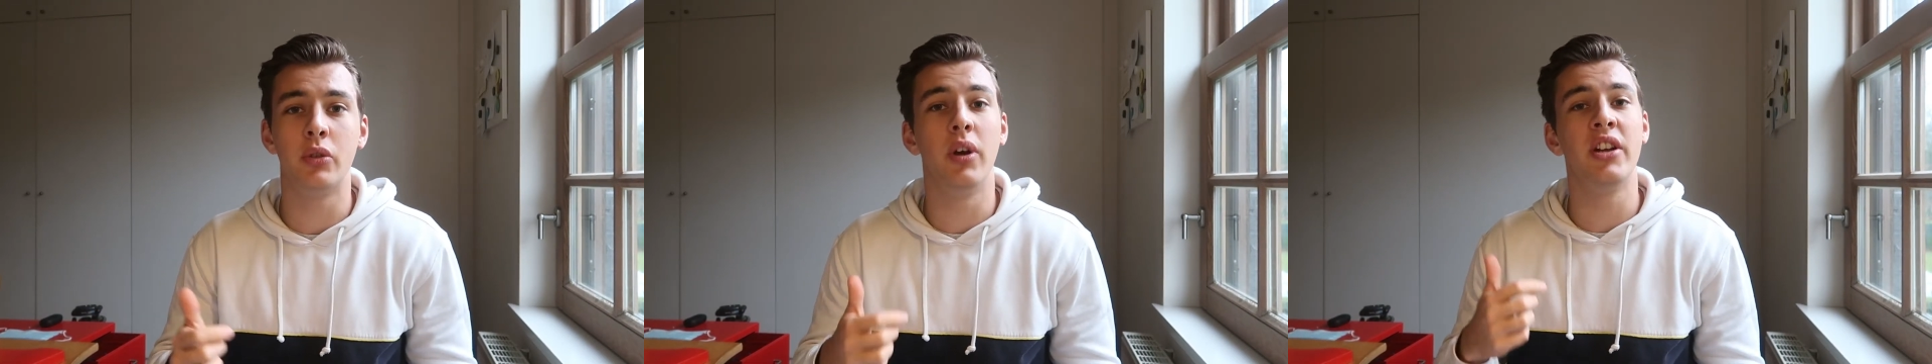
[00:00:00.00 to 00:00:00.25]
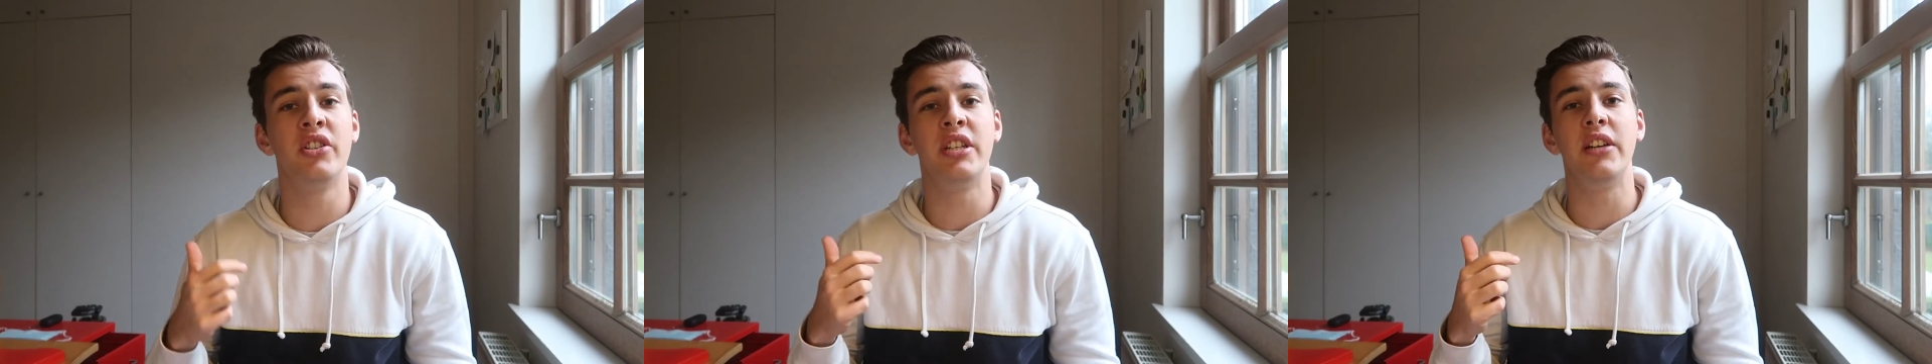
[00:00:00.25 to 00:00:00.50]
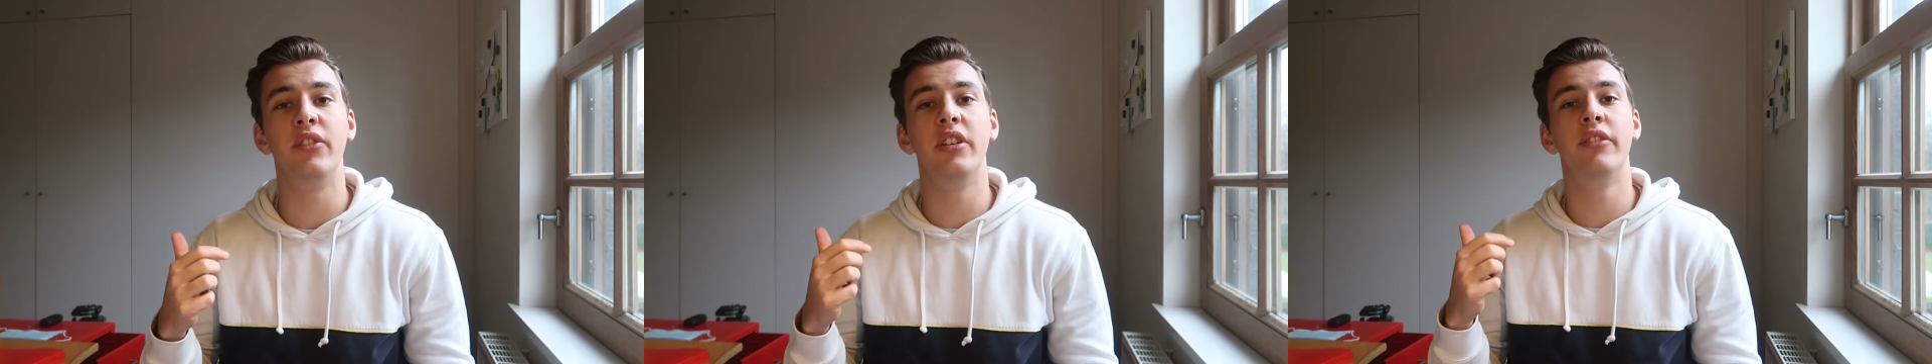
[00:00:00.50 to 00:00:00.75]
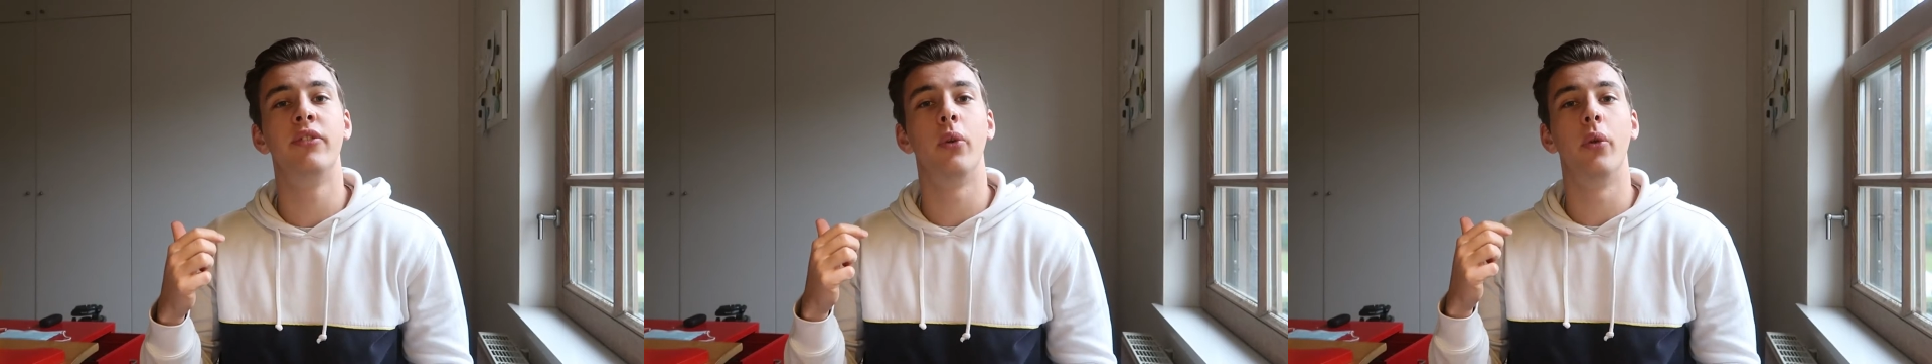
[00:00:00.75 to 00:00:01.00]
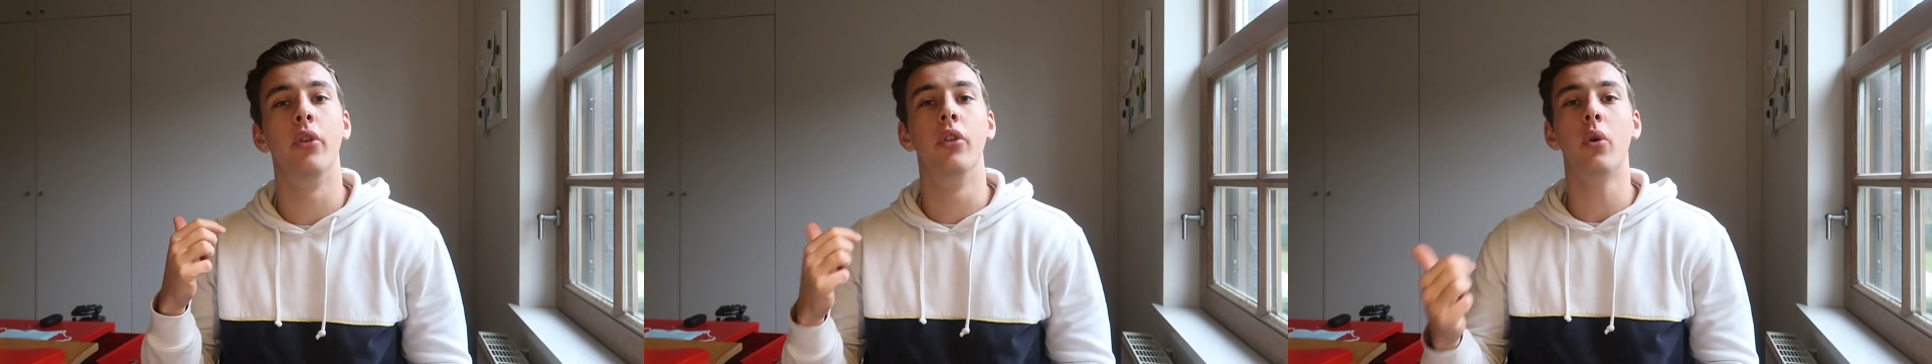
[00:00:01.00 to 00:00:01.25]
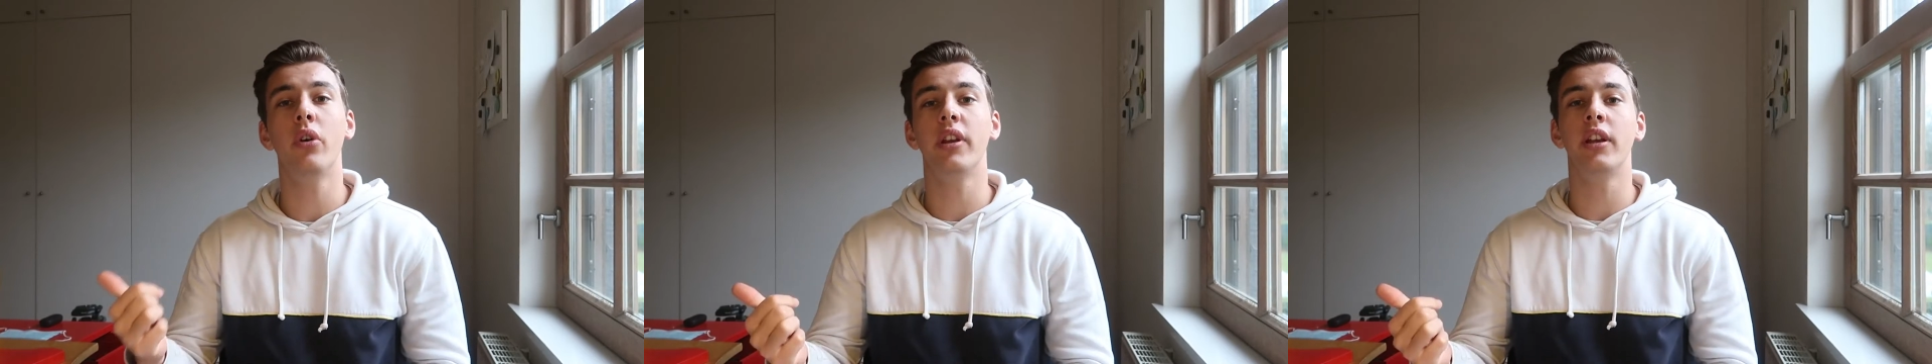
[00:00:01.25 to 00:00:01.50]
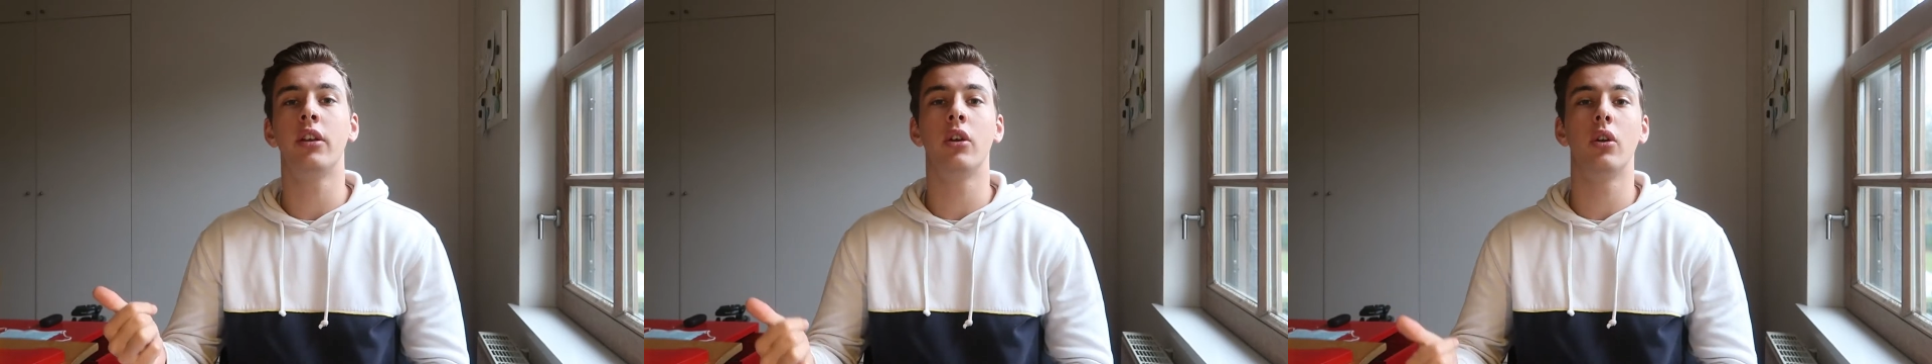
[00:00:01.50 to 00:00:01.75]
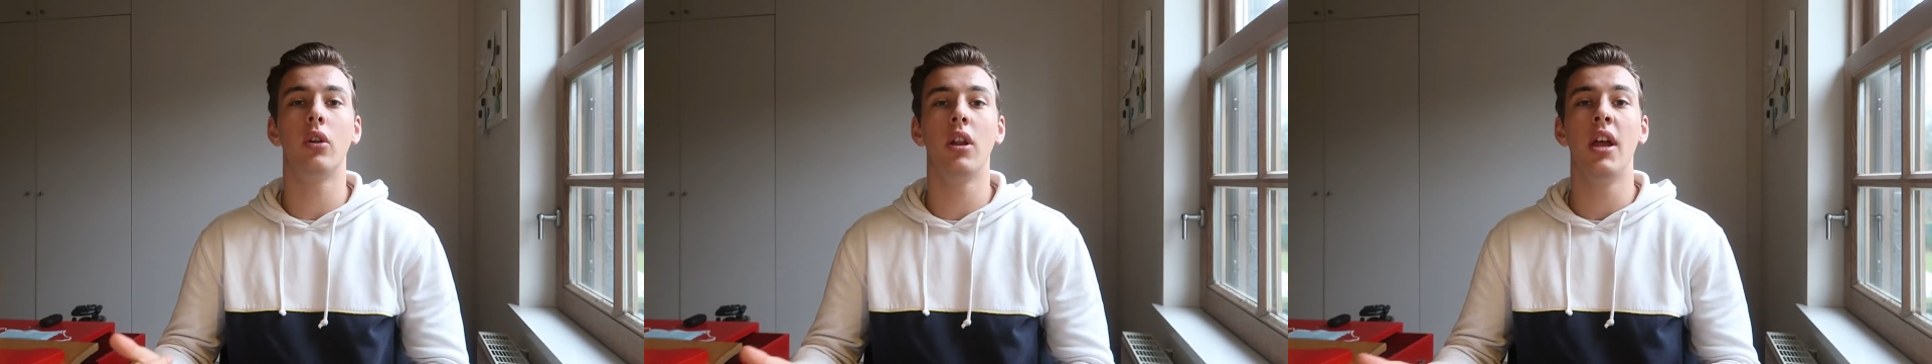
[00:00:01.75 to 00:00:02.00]
to achieve the full Nordic
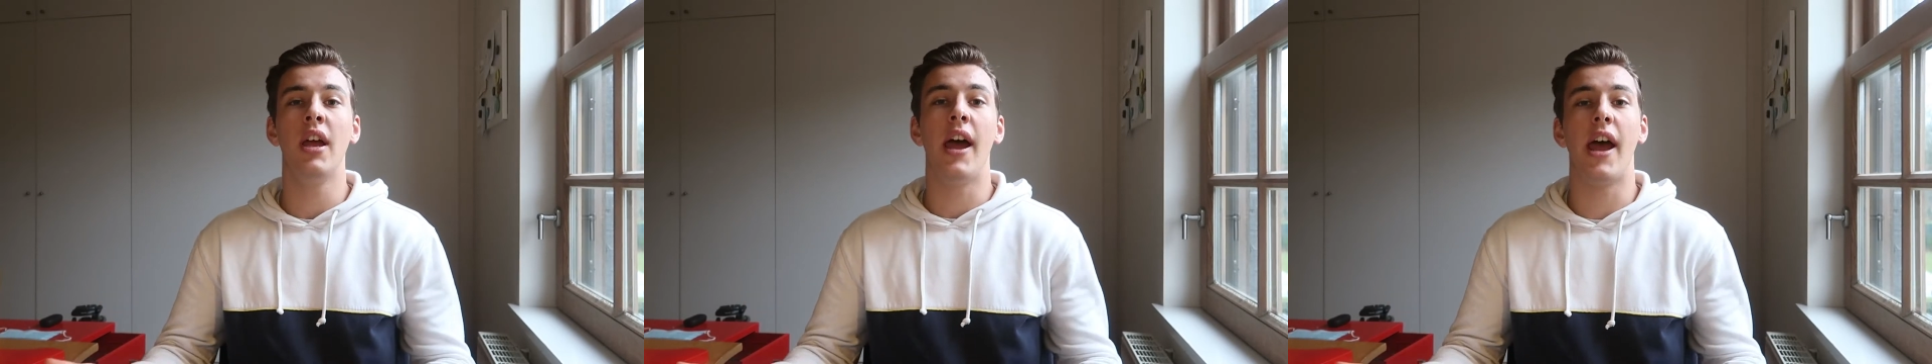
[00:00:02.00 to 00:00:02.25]
curl